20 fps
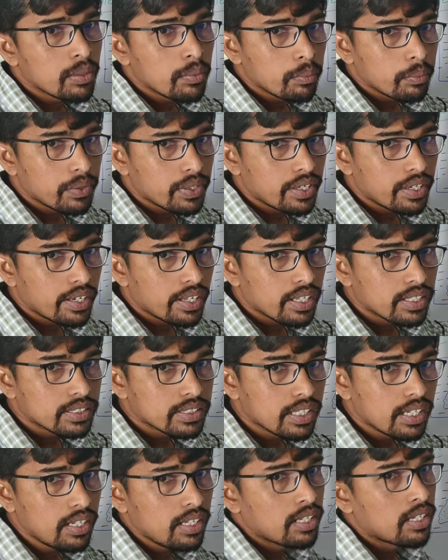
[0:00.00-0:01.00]
period as
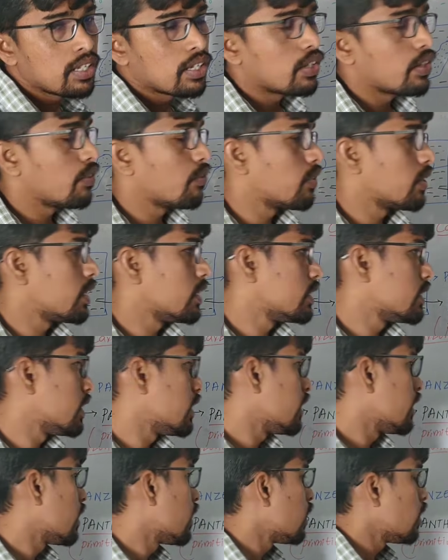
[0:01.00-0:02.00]
the reference
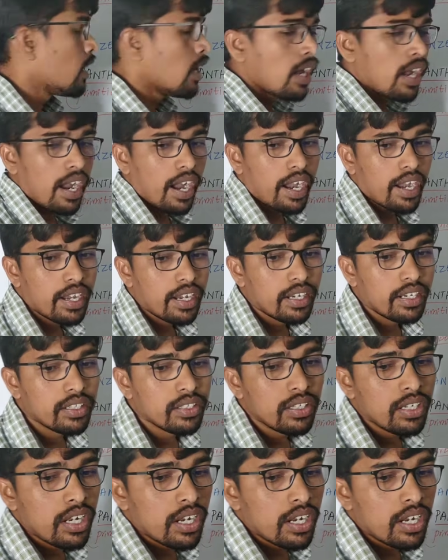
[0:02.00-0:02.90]
area. And